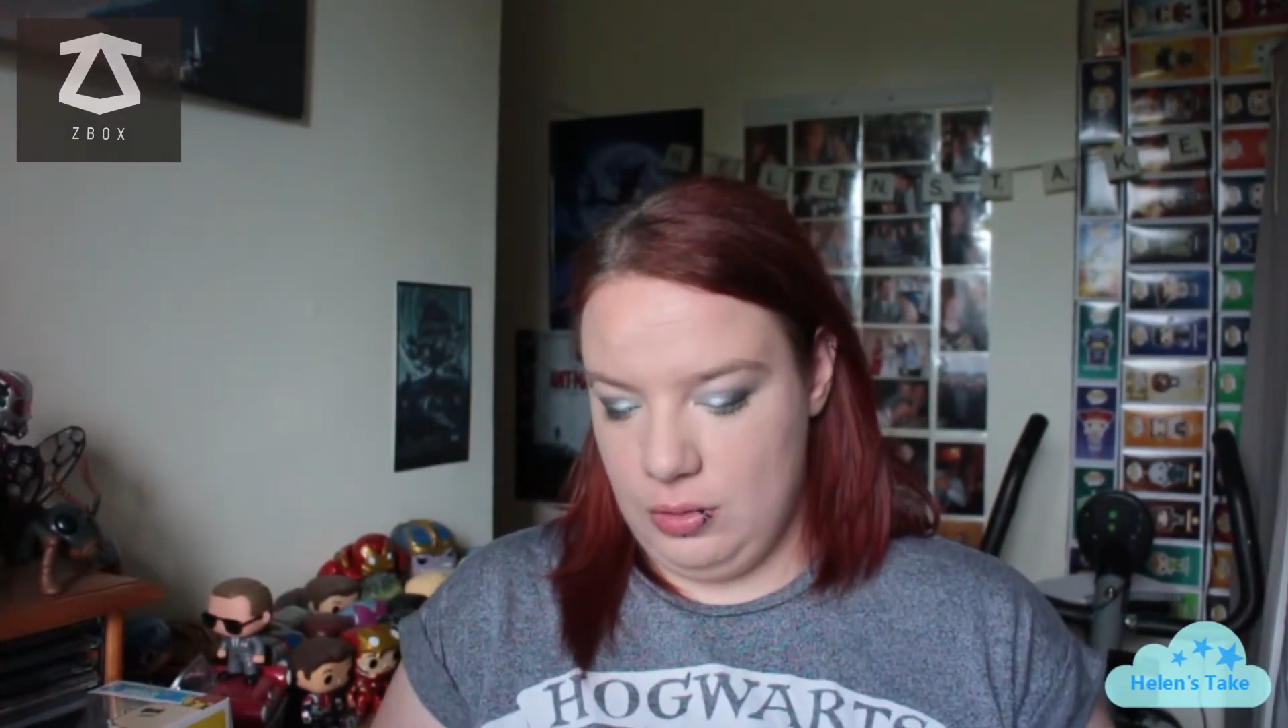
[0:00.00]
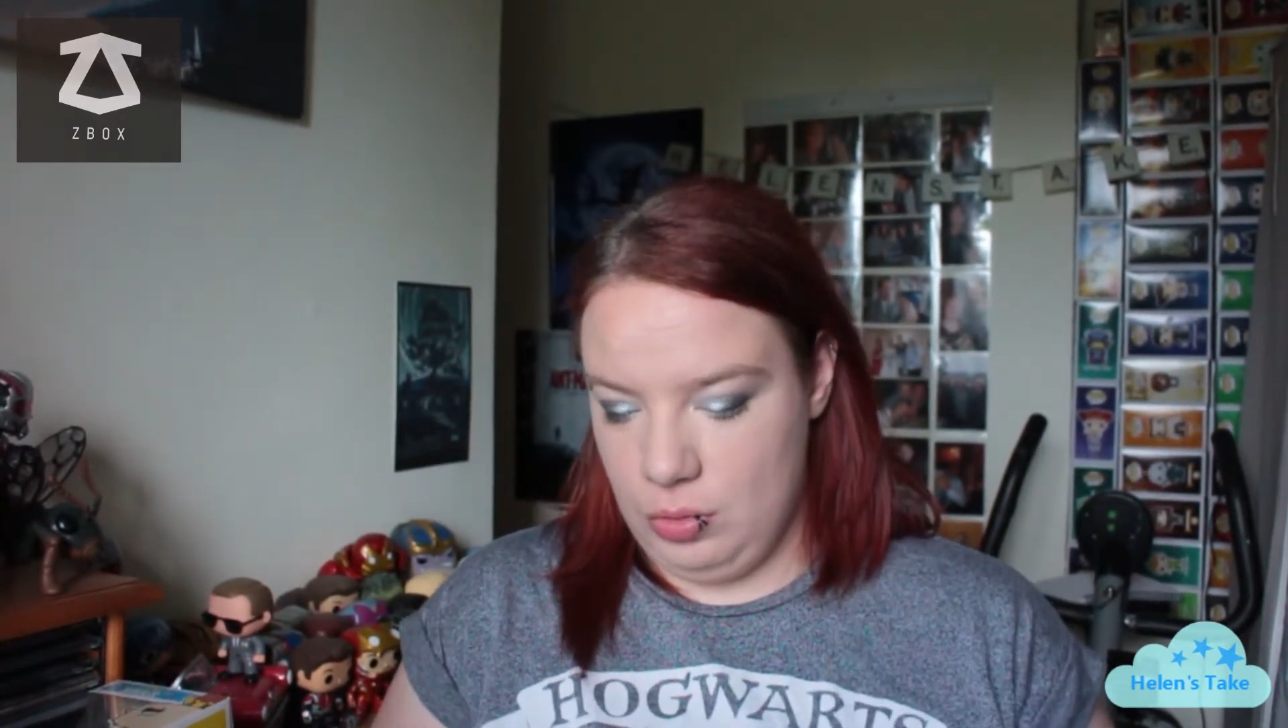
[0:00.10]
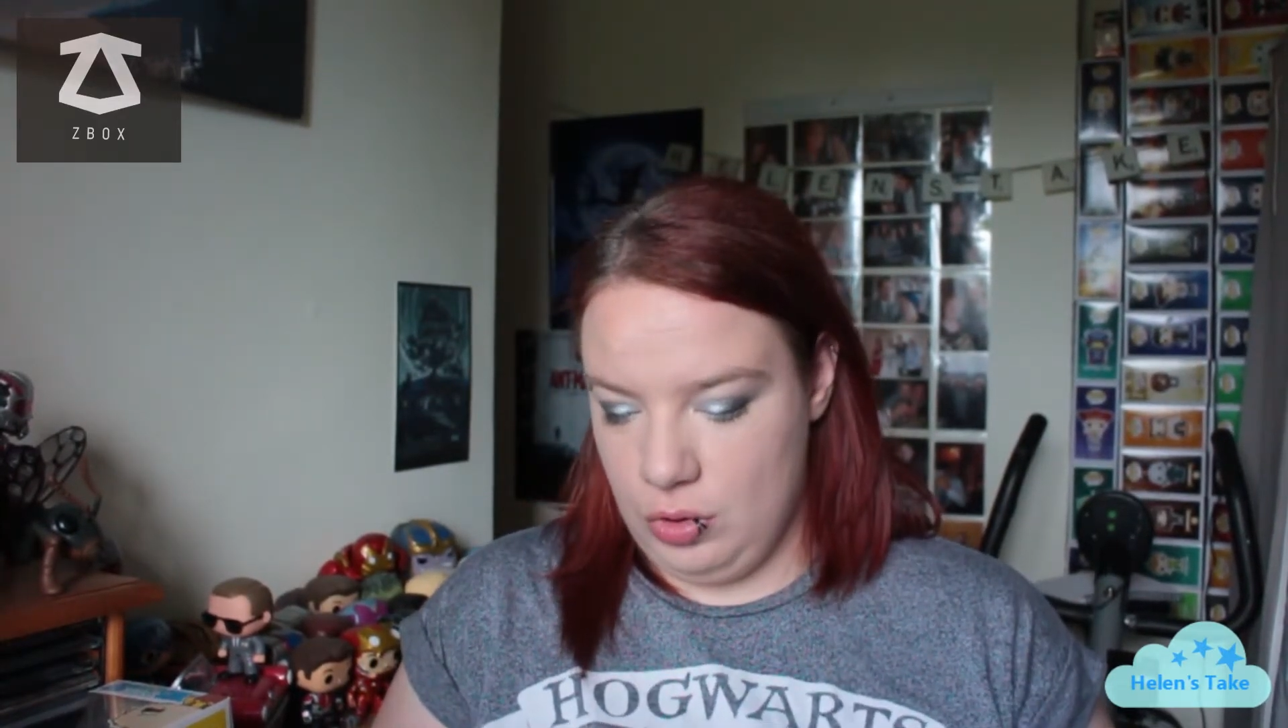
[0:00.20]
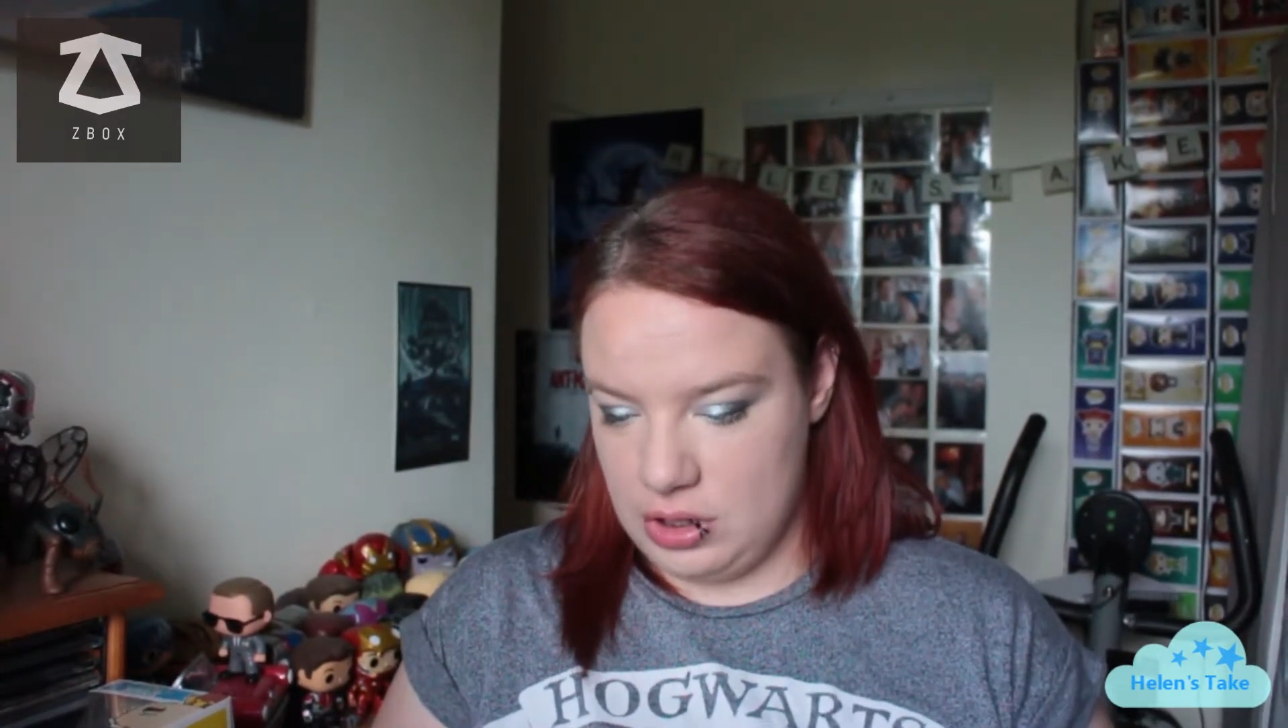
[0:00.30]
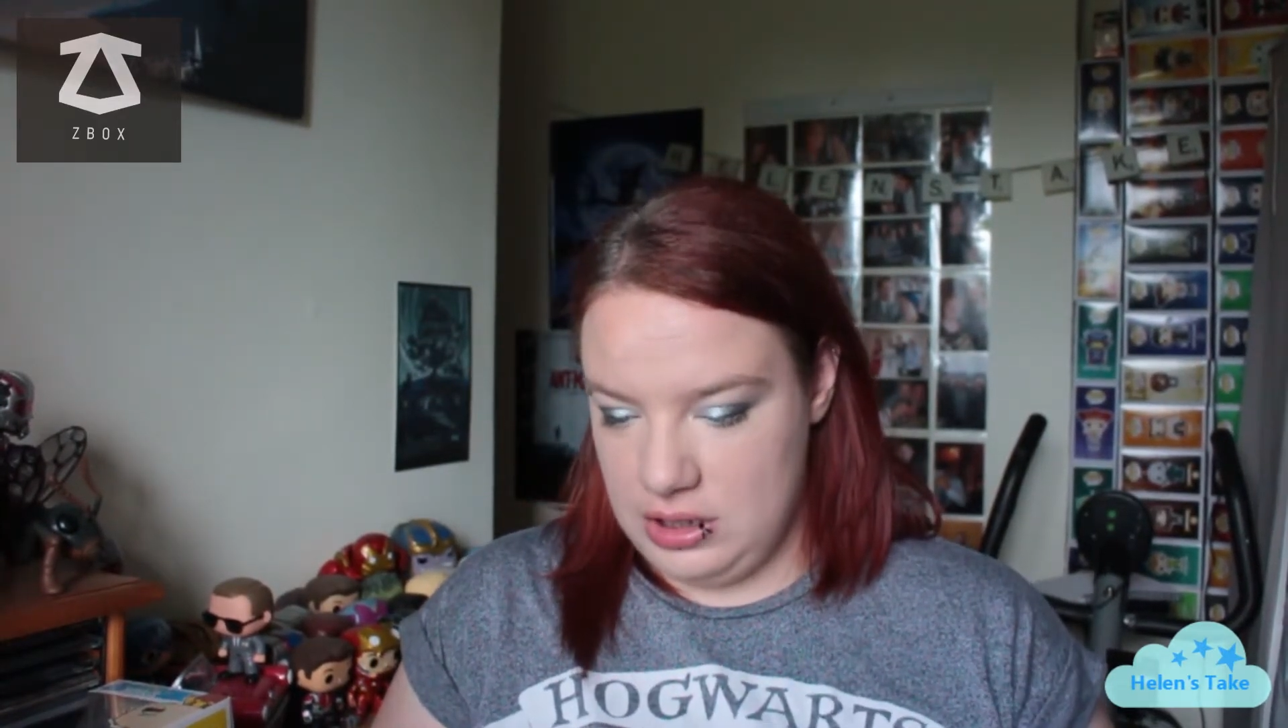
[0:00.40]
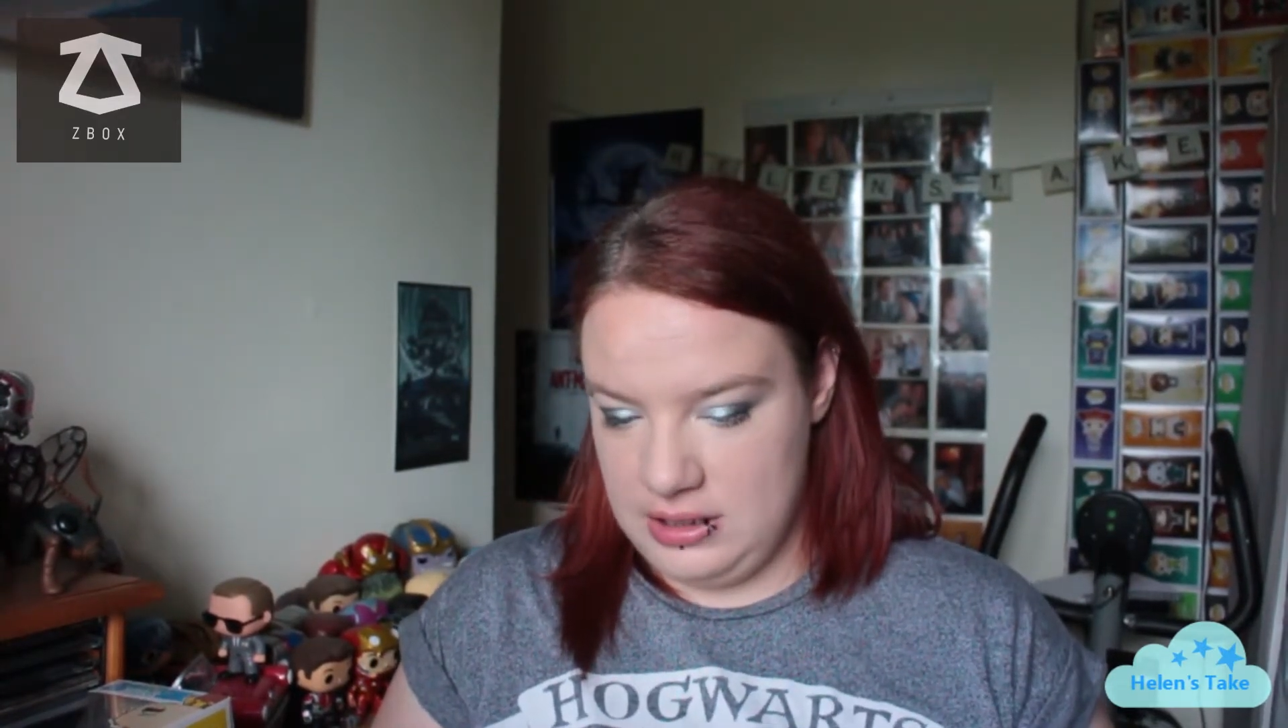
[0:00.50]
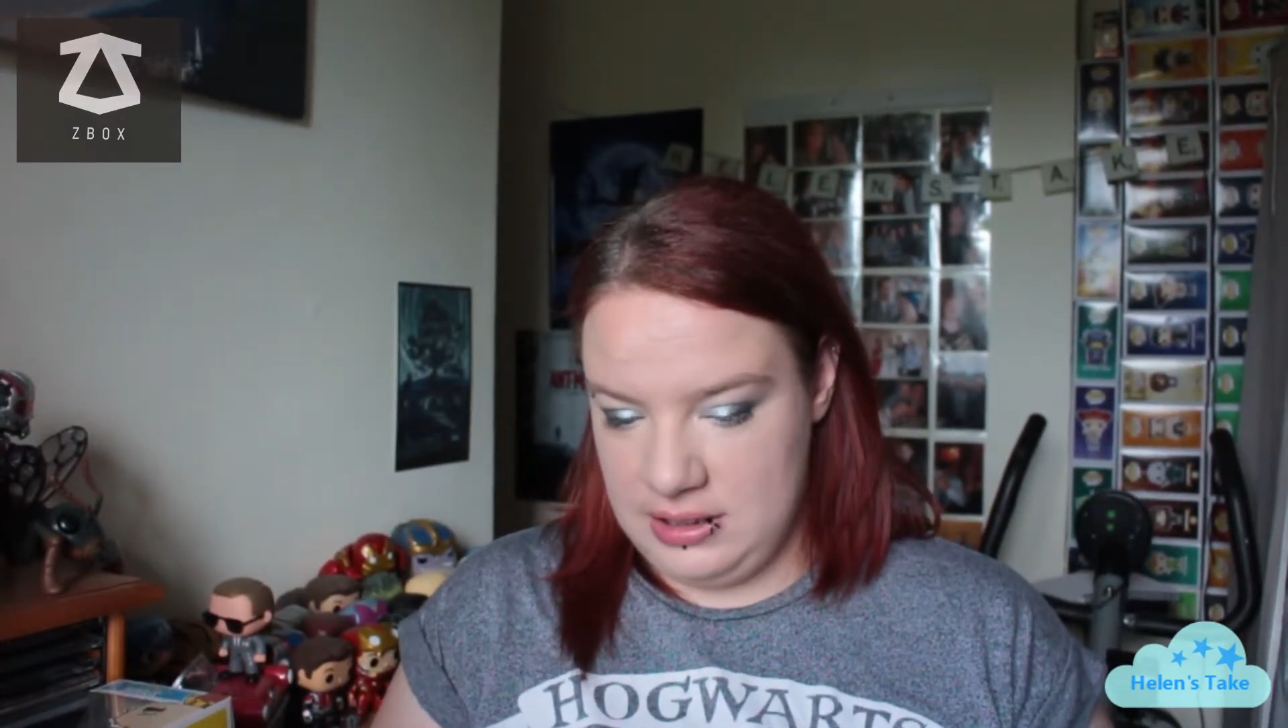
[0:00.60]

what it